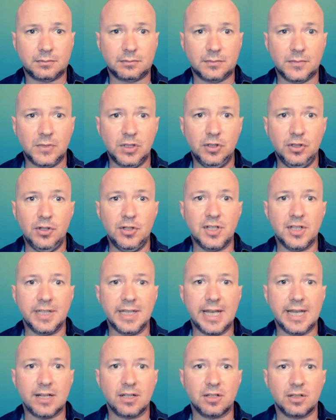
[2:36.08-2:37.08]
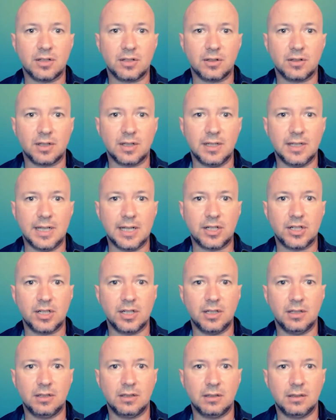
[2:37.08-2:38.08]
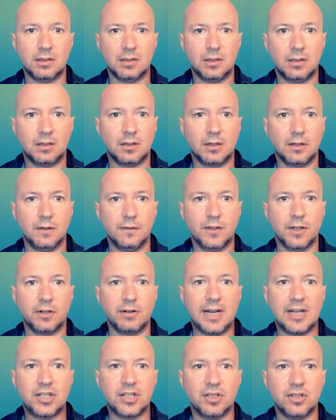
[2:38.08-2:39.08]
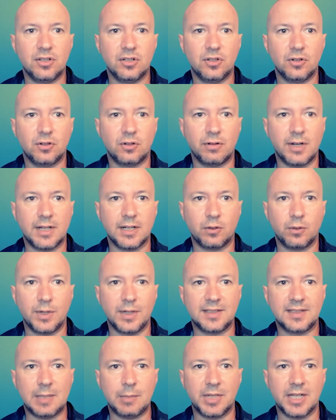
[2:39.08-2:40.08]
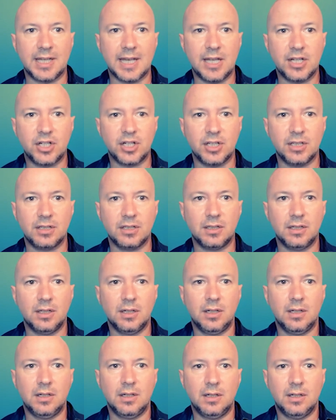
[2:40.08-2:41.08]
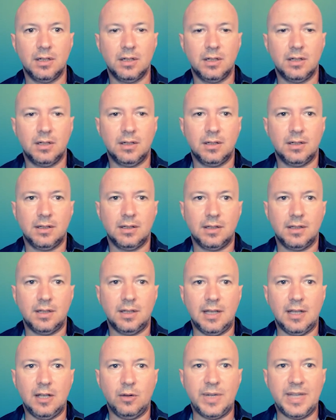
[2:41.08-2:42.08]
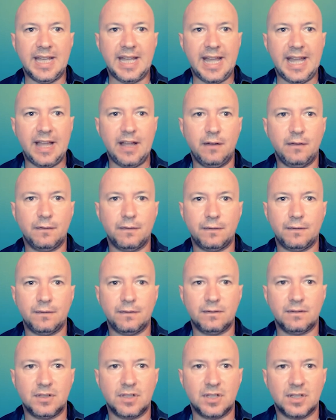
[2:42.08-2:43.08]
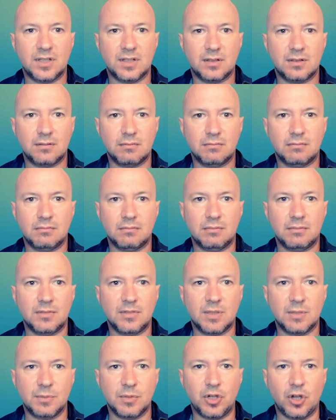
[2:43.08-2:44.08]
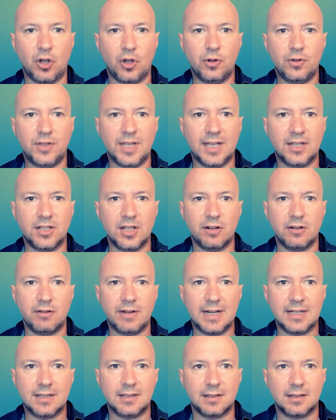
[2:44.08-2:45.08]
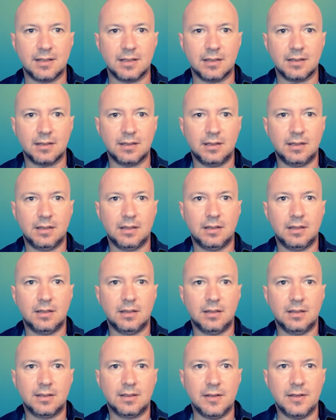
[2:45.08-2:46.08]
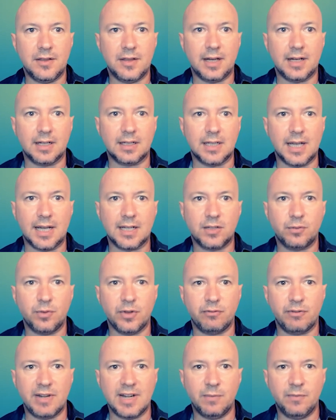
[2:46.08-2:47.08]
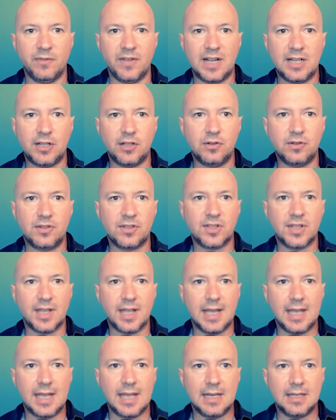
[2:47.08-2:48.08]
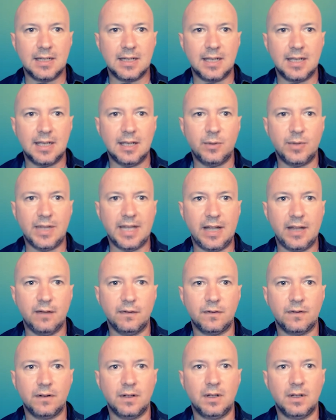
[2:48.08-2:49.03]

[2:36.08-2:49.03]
using that connection configuration to create a Quix application. Here we have just some code that generates the synthetic data with random values. And here we have